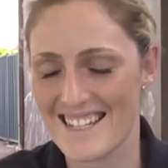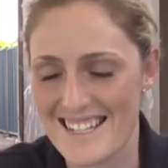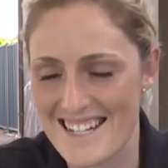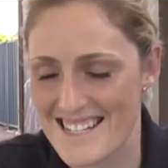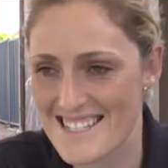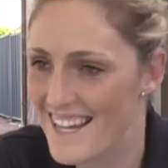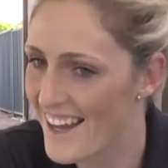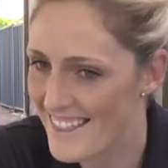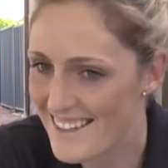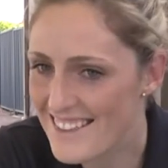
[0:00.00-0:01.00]
Yeah, see,
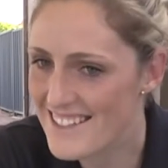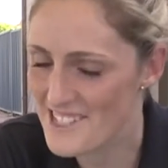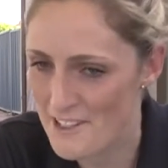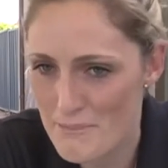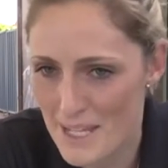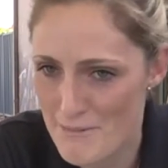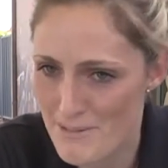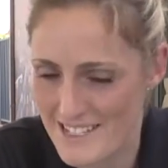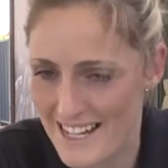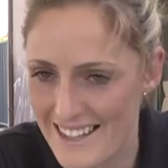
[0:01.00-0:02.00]
I think there's some
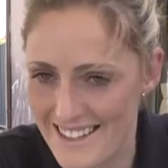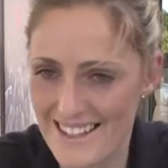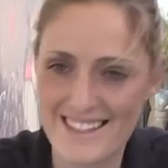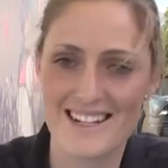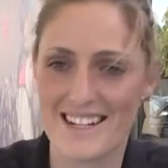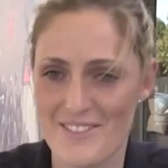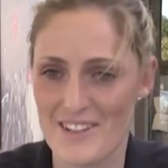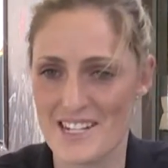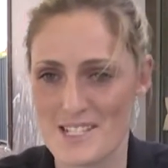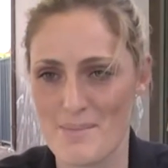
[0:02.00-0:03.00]
keepers out there that are
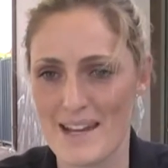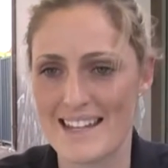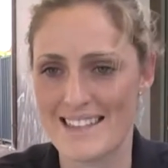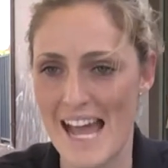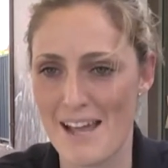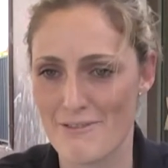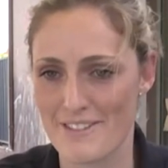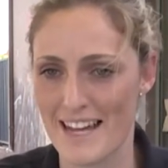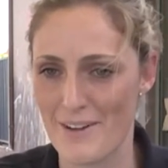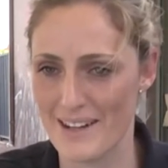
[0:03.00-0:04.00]
giving us a bad name
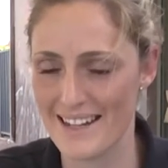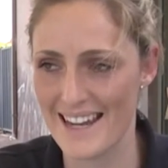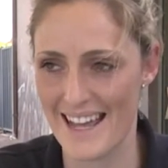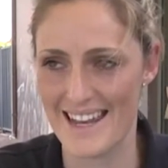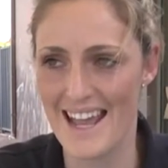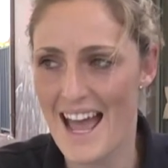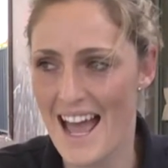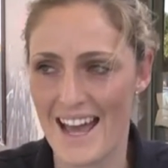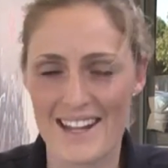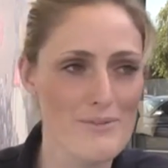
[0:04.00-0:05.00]
for that one, and
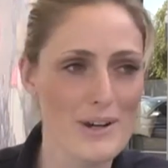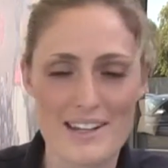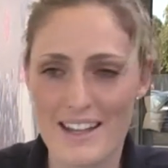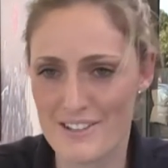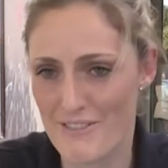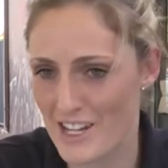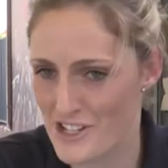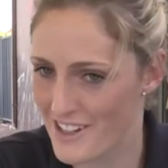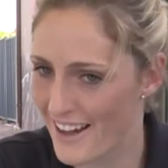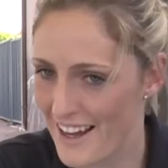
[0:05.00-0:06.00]

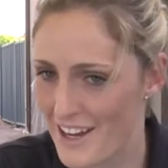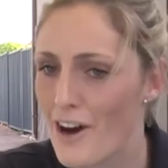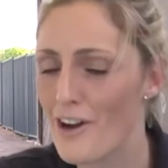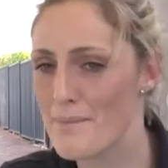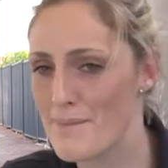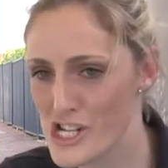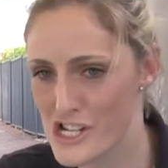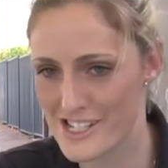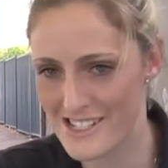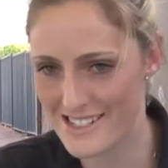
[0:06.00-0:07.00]
Rach and I are on a
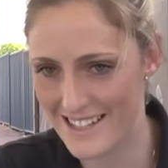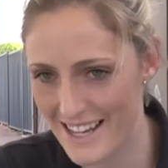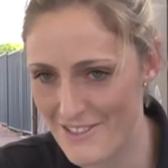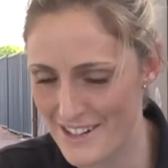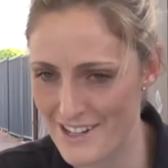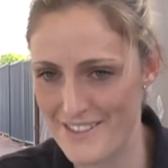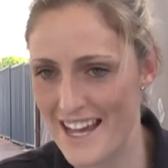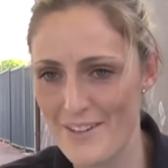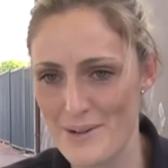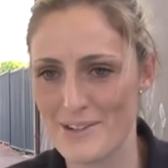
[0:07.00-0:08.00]
mission to get rid of
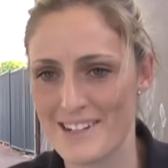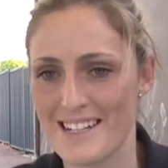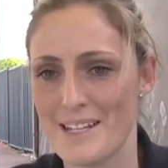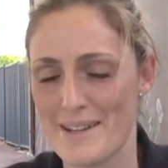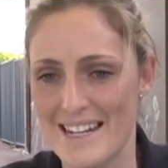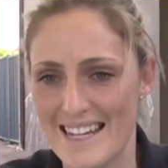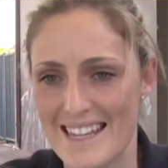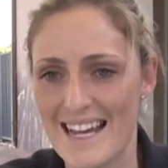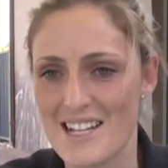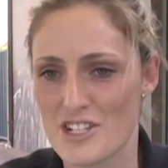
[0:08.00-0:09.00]
that. We want to eliminate
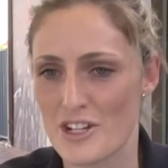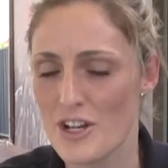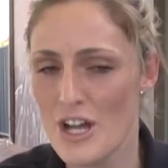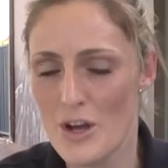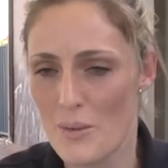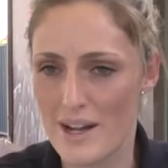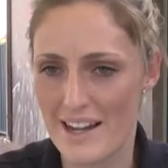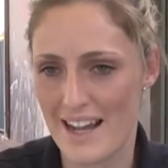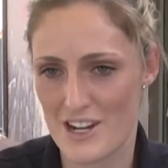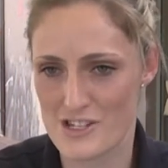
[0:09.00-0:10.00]
that. So we're
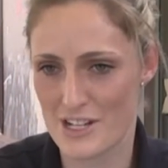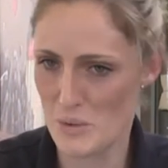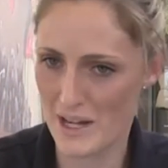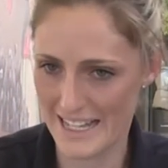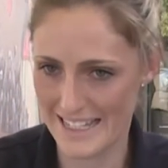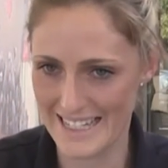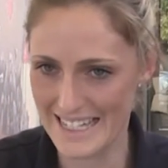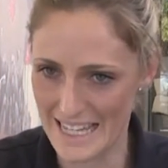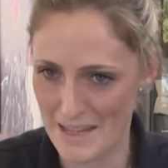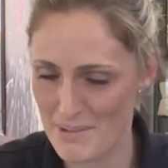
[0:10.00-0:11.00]
actually quite
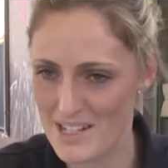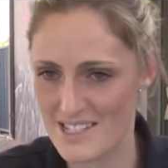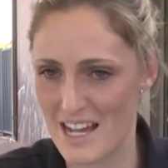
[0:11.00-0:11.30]
clean keepers.